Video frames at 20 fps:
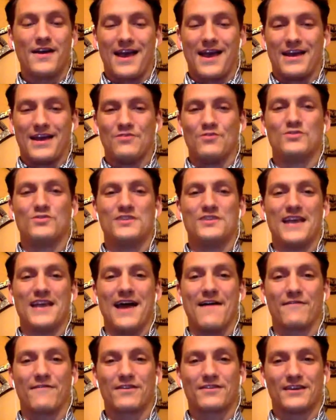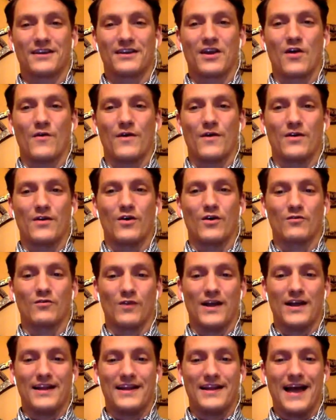And you see everything going on
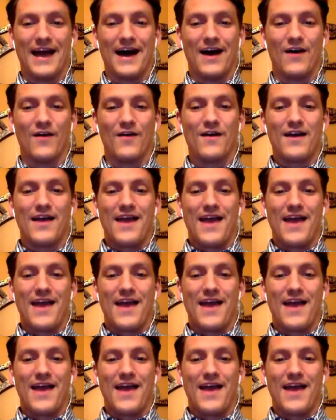right now.